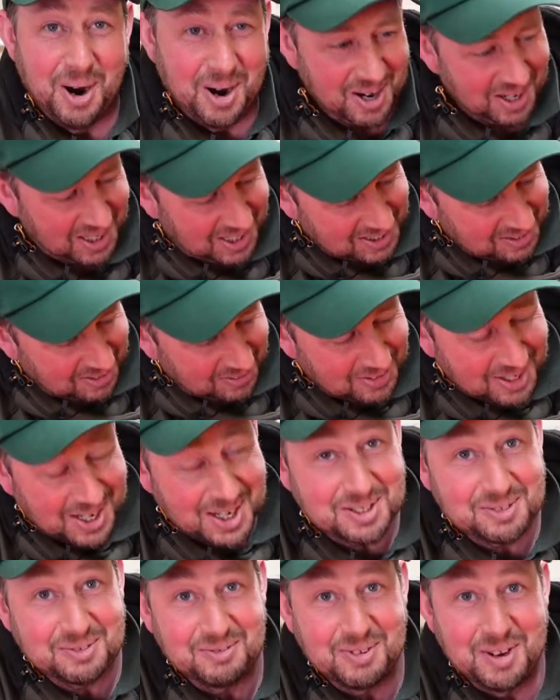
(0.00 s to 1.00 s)
working on
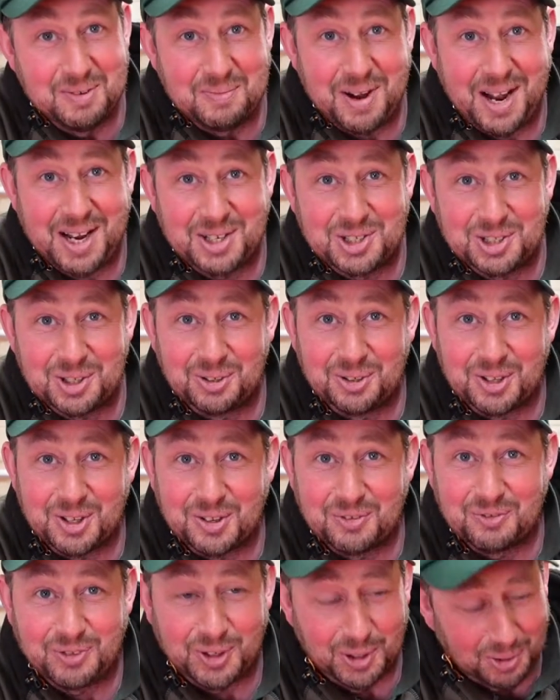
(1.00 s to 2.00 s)
this, we made sure that
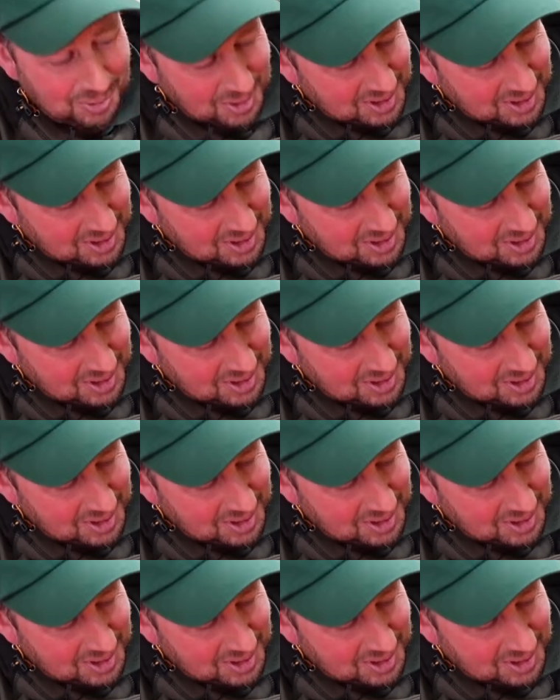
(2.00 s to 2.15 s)
the fuel